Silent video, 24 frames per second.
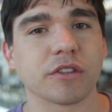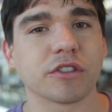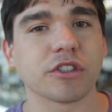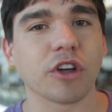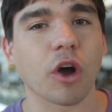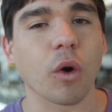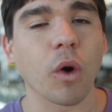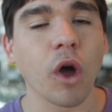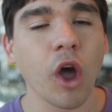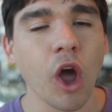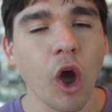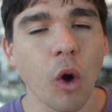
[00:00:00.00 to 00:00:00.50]

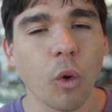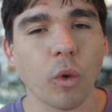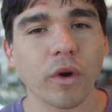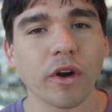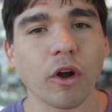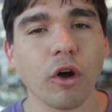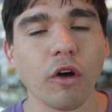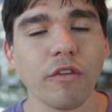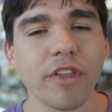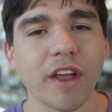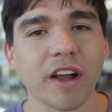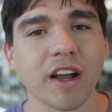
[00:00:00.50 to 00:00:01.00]
So when
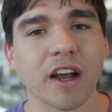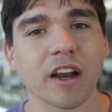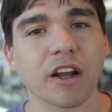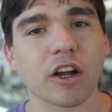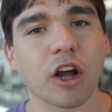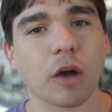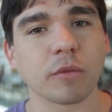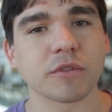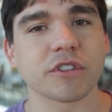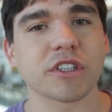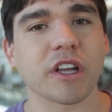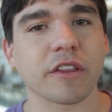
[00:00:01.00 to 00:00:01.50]
all of that kind of
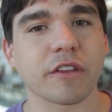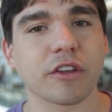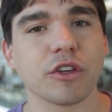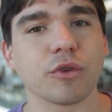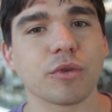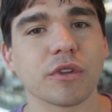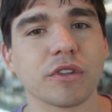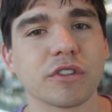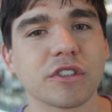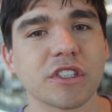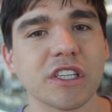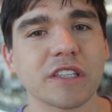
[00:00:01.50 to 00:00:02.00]
comes together, you
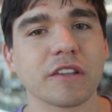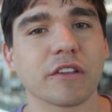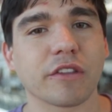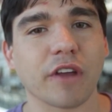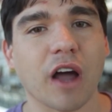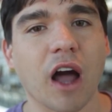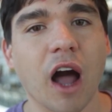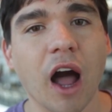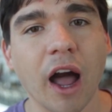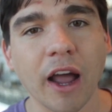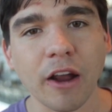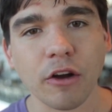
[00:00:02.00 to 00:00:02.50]
can see that the
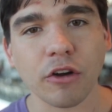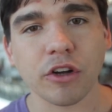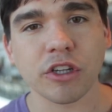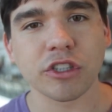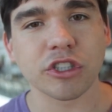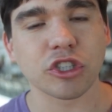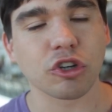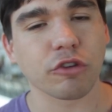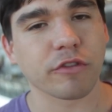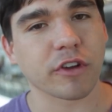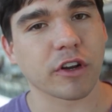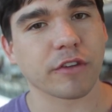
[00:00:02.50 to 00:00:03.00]
higher
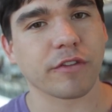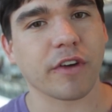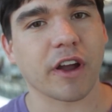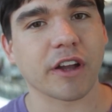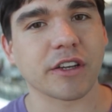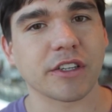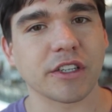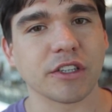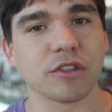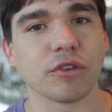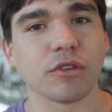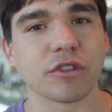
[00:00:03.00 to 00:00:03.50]
conservative
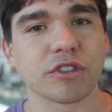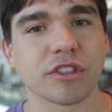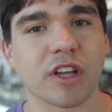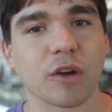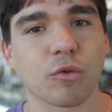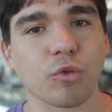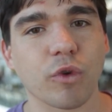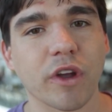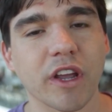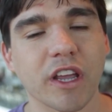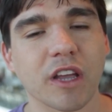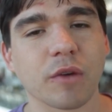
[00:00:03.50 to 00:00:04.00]
ideals that
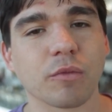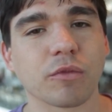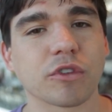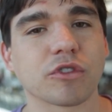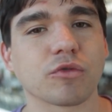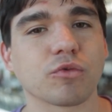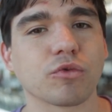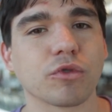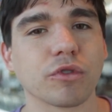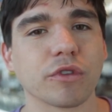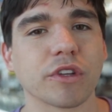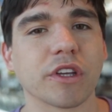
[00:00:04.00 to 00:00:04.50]
Reagan
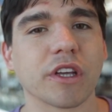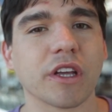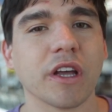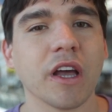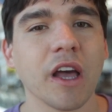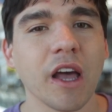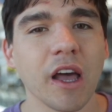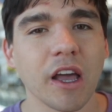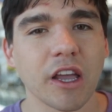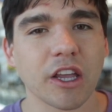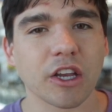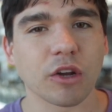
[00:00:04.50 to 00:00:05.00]
was really,
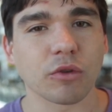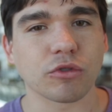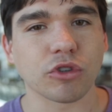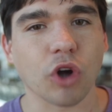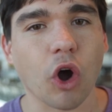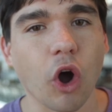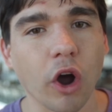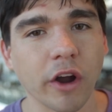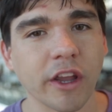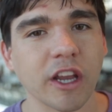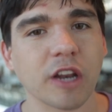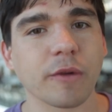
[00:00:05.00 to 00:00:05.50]
you know,
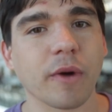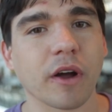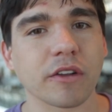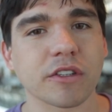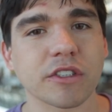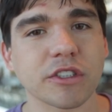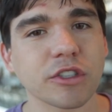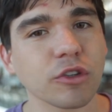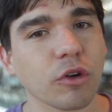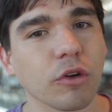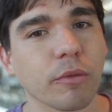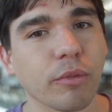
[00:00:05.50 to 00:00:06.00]
talking about
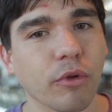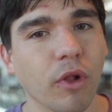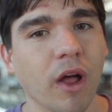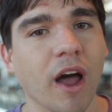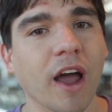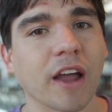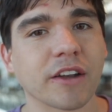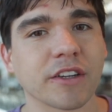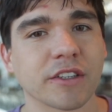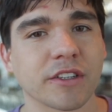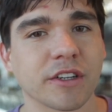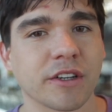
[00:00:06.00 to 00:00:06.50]
still
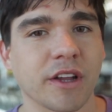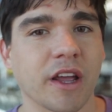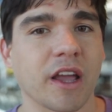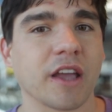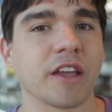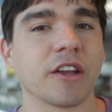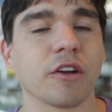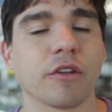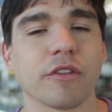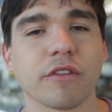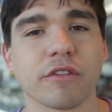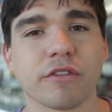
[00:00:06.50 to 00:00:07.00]
apply to today.
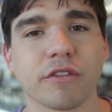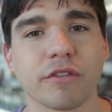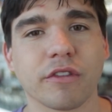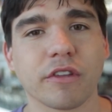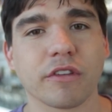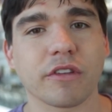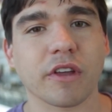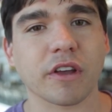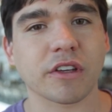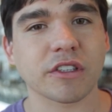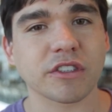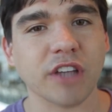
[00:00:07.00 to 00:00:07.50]
You know, this
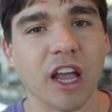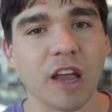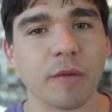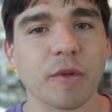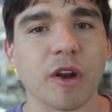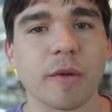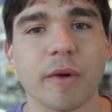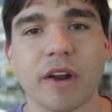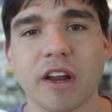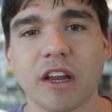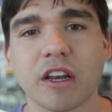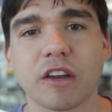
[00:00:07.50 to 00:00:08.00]
this
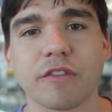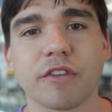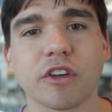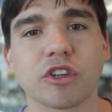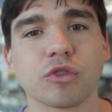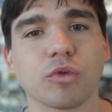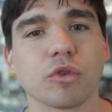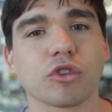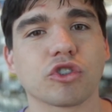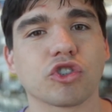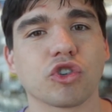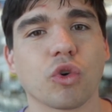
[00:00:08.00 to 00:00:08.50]
excitement about
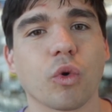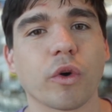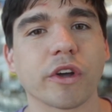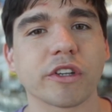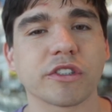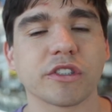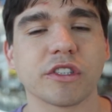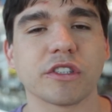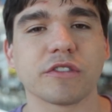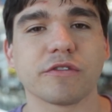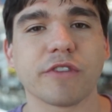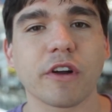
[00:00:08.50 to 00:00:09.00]
individual
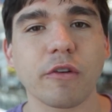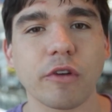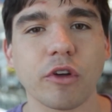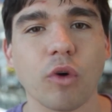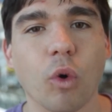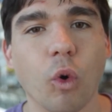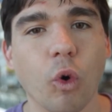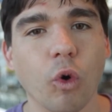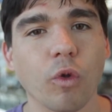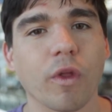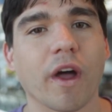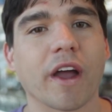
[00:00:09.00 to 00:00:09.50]
choice, these very
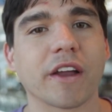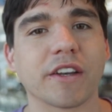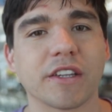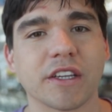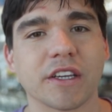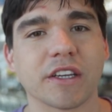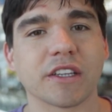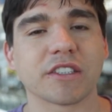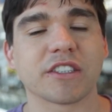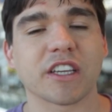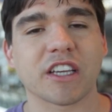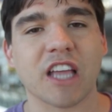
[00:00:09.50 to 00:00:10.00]
old
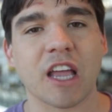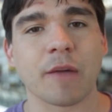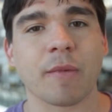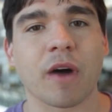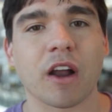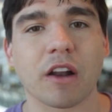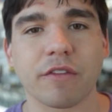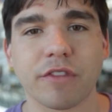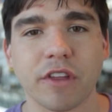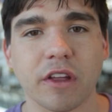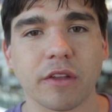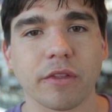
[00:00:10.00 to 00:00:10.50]
ideas that came
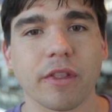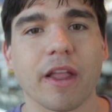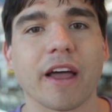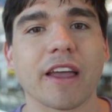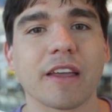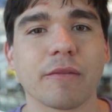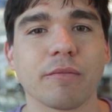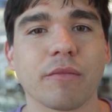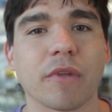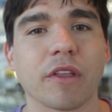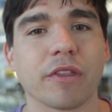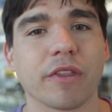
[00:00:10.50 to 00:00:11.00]
out of the
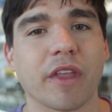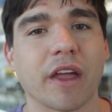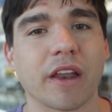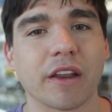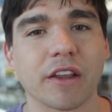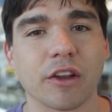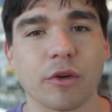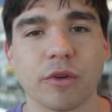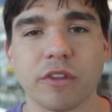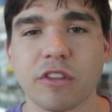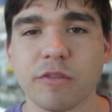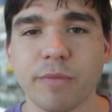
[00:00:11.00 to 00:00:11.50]
Enlightenment that
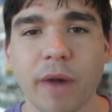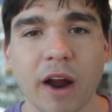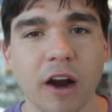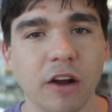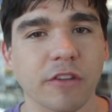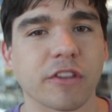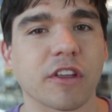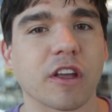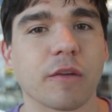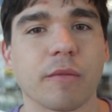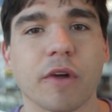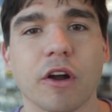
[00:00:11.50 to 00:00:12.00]
you know
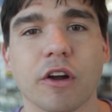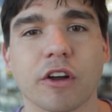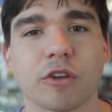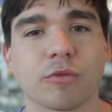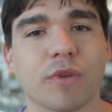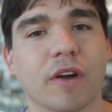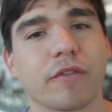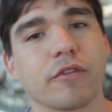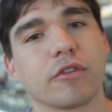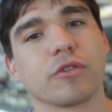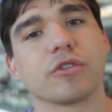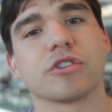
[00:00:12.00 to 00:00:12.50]
inspired the American
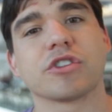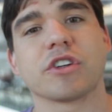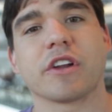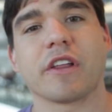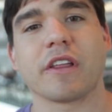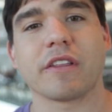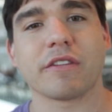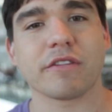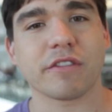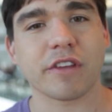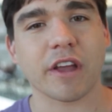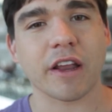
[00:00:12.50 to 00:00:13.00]
Revolution
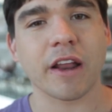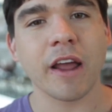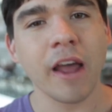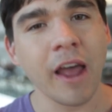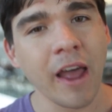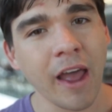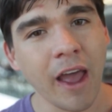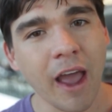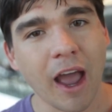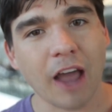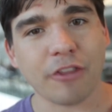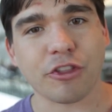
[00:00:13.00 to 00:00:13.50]
and sit
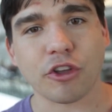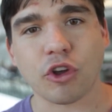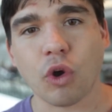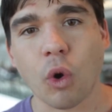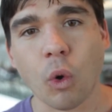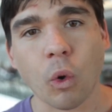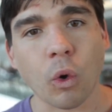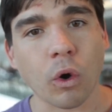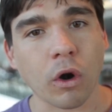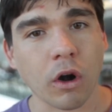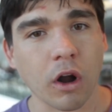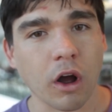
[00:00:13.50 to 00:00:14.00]
at the
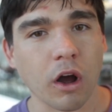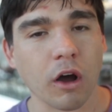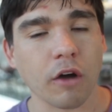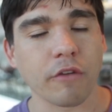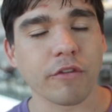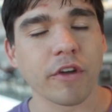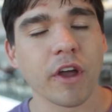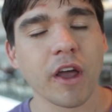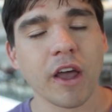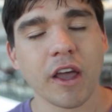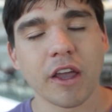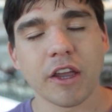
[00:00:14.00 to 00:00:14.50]
core of
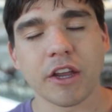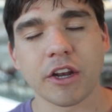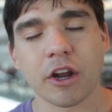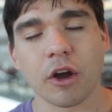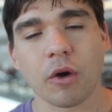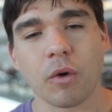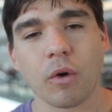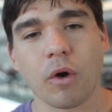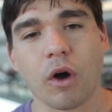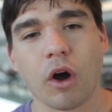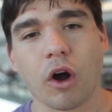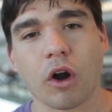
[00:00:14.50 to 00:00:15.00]
you
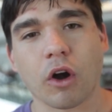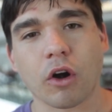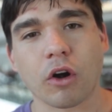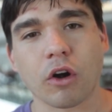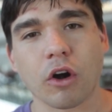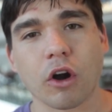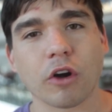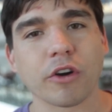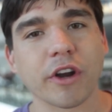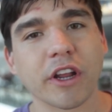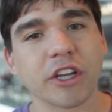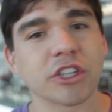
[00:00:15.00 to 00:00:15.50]
know our
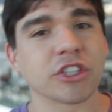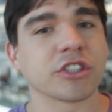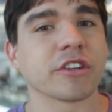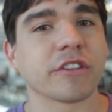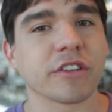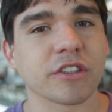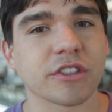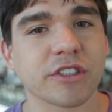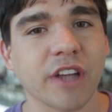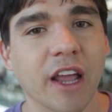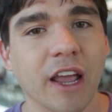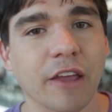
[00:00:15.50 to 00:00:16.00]
our nation to
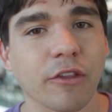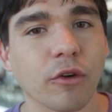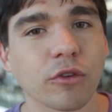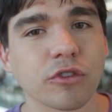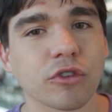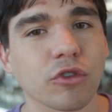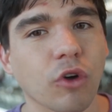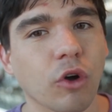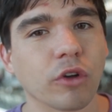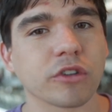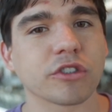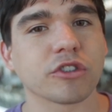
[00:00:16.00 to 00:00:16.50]
this day.
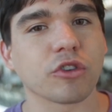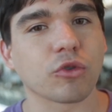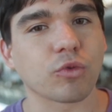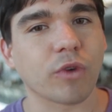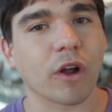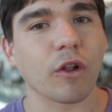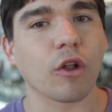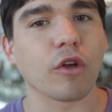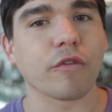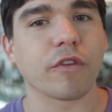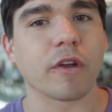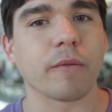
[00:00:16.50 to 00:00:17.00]
Those are all still
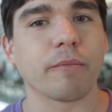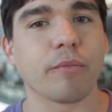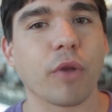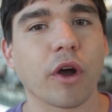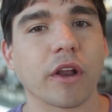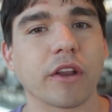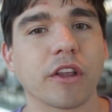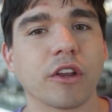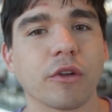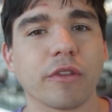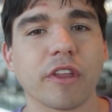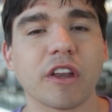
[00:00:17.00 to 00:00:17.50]
relevant,
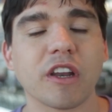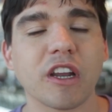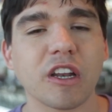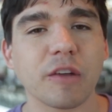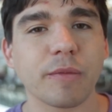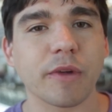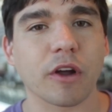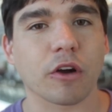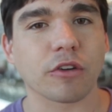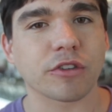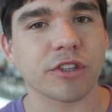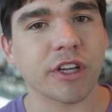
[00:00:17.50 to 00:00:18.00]
but you know they need
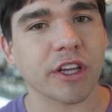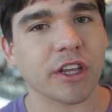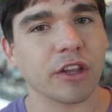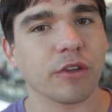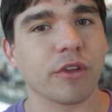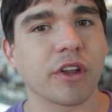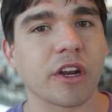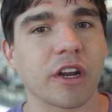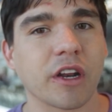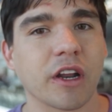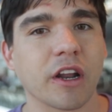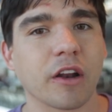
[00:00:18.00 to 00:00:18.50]
to be
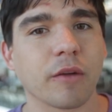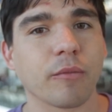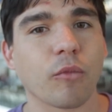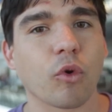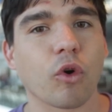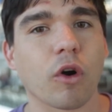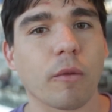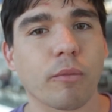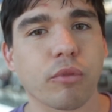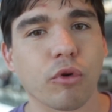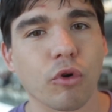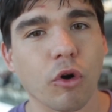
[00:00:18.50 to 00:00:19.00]
articulated in a
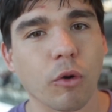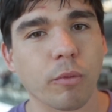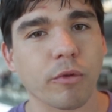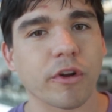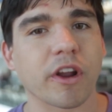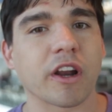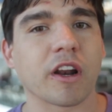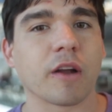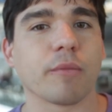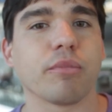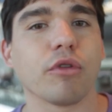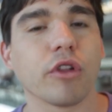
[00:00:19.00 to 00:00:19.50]
more
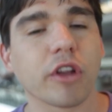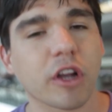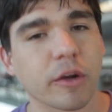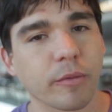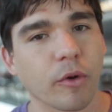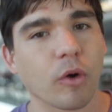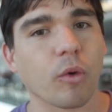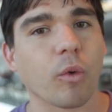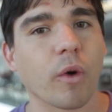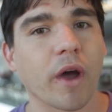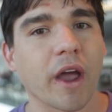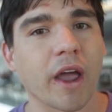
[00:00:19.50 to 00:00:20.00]
appropriate and
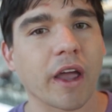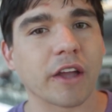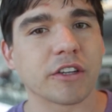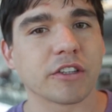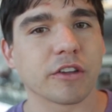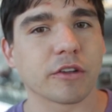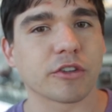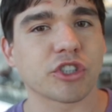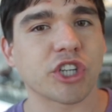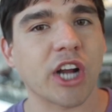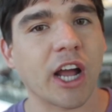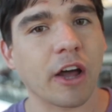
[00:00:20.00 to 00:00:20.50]
applicable way
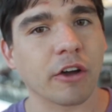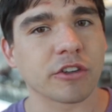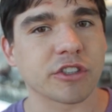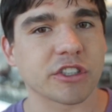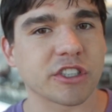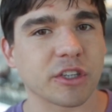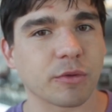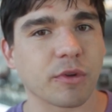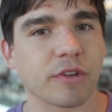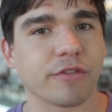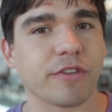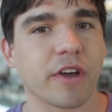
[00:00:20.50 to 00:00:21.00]
to the
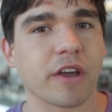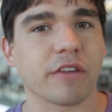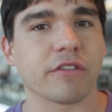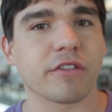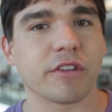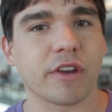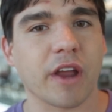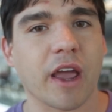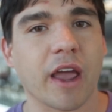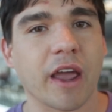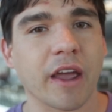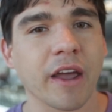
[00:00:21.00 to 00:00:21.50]
challenges that we face
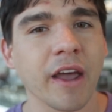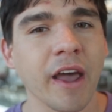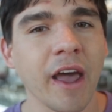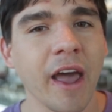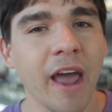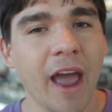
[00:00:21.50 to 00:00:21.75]
today.